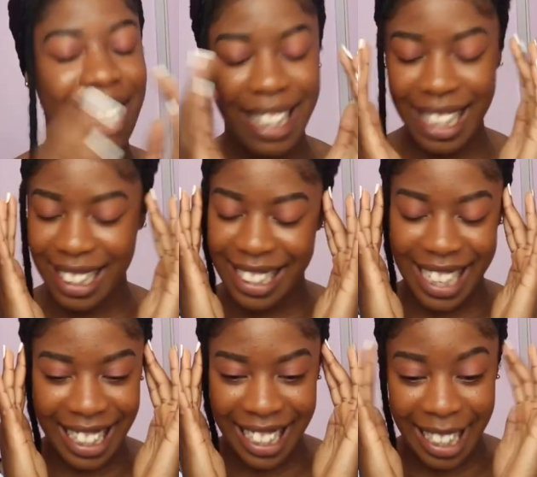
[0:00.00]

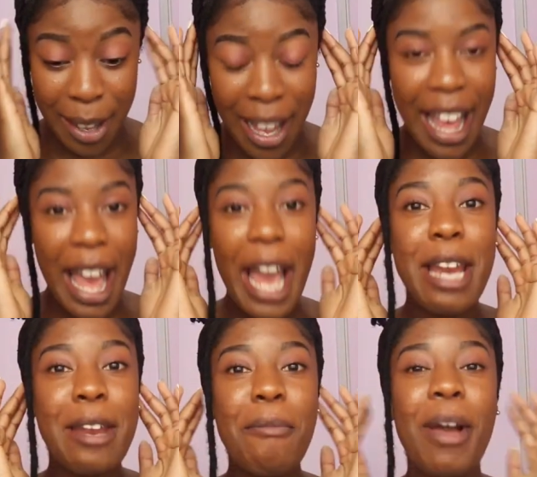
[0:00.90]
Shirlene.
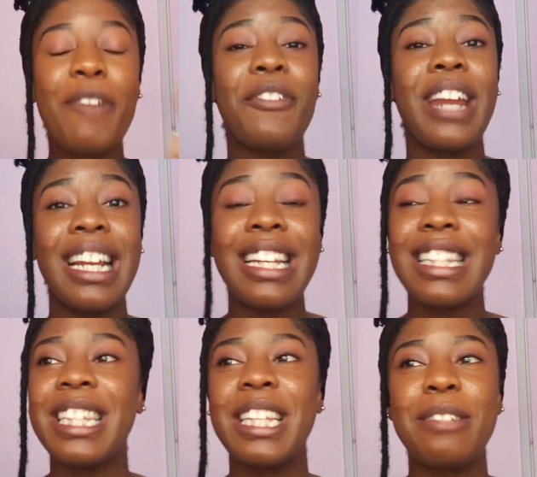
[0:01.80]
And my friend
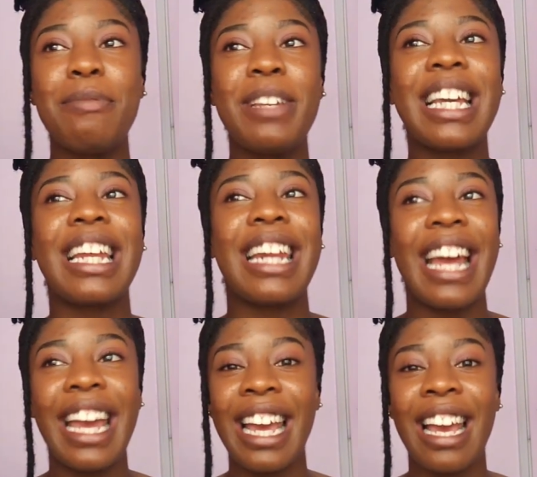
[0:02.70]
sees me
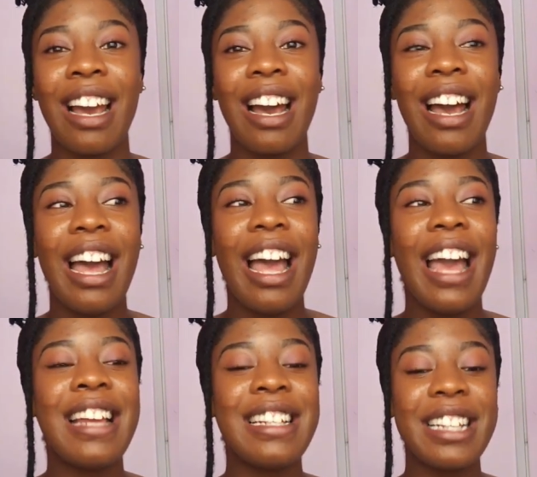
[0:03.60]
crying.
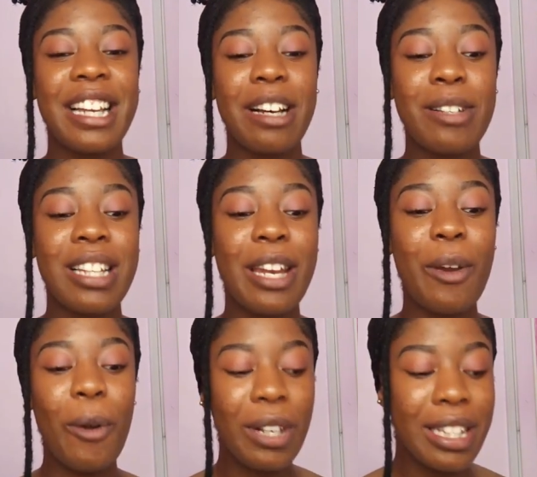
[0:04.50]
And she comes and
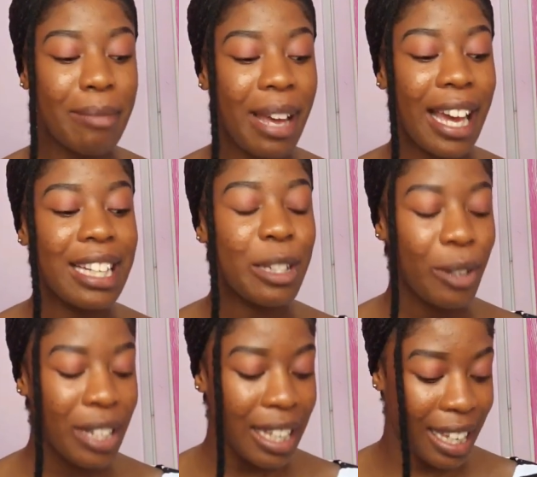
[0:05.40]
holds my hand. So
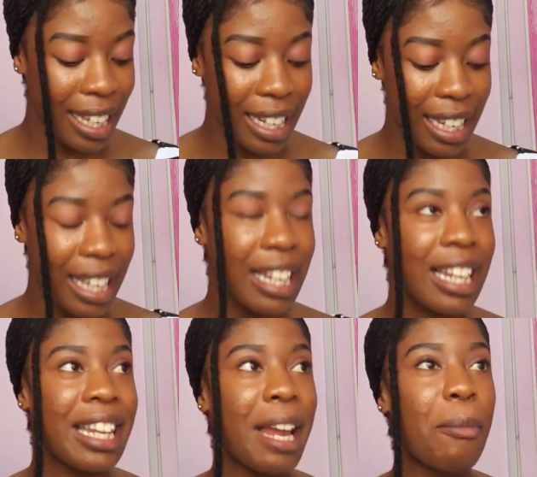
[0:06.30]

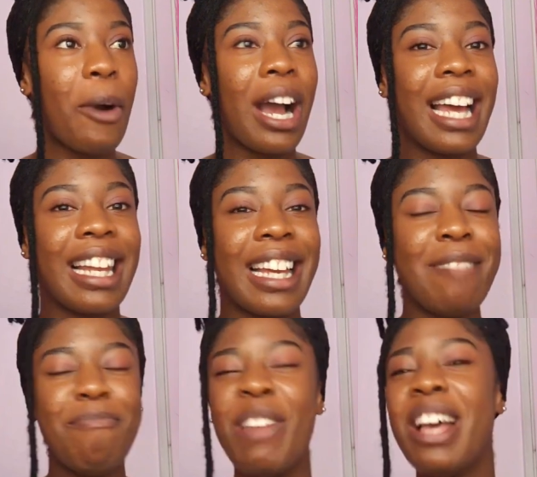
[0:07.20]
Nikinin
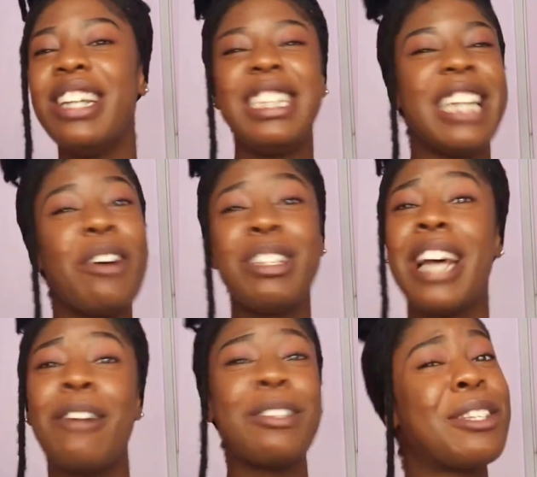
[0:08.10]
Namwangalia. Shout
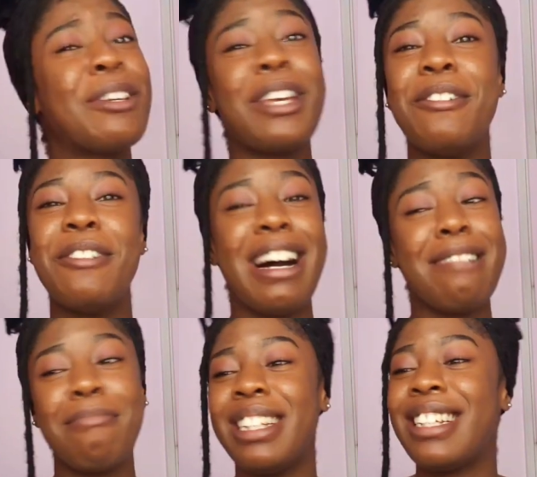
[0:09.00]
out to you
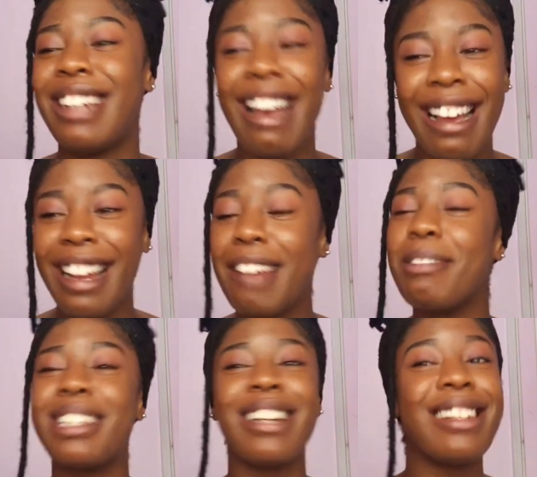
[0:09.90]
and Michelle. And
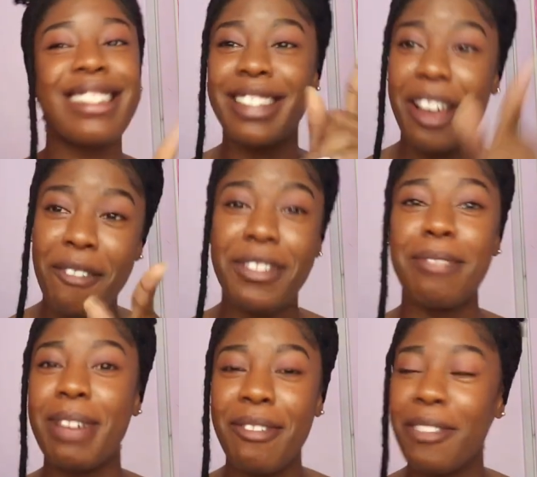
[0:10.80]
Michelle
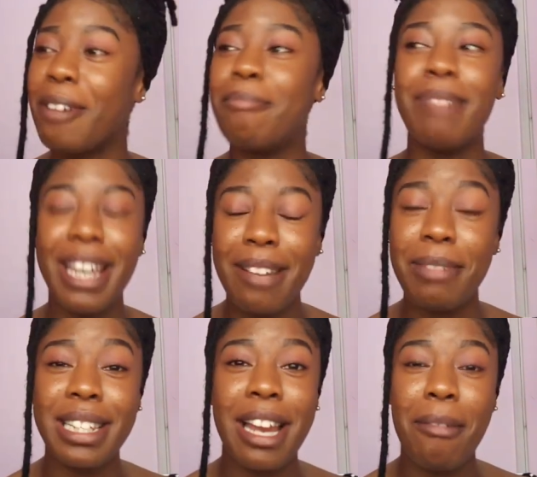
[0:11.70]
saved me from being
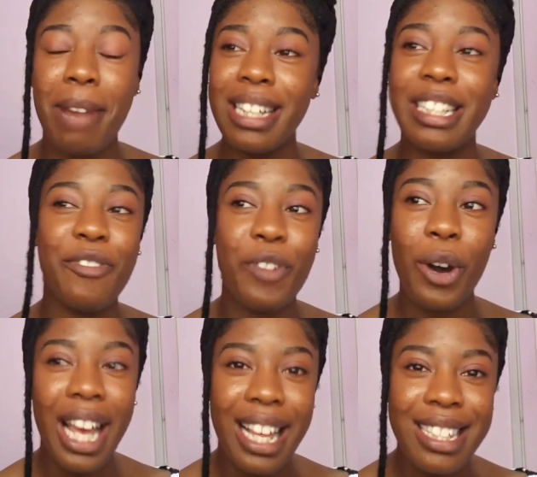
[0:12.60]
beaten by
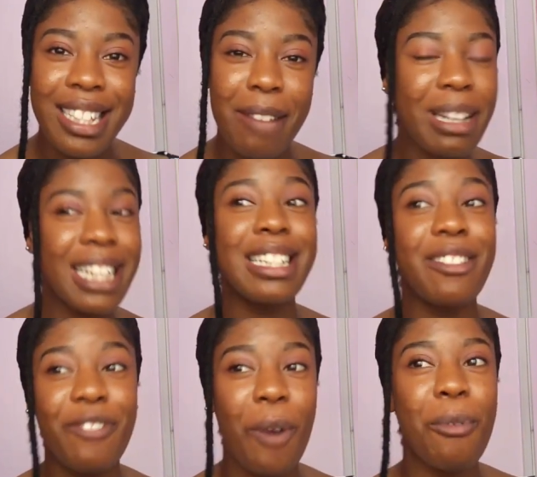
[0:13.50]
G4S. I want a G
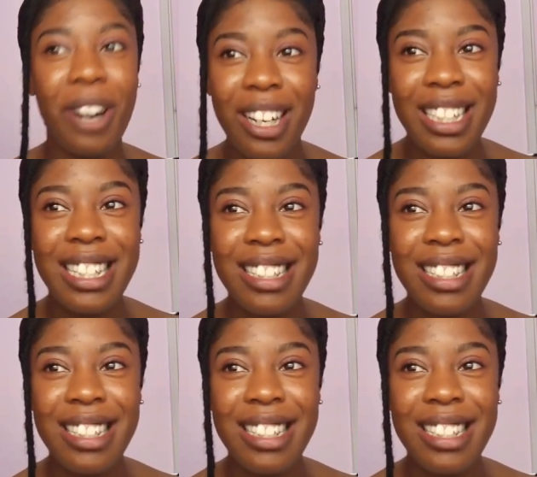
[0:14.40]
for what?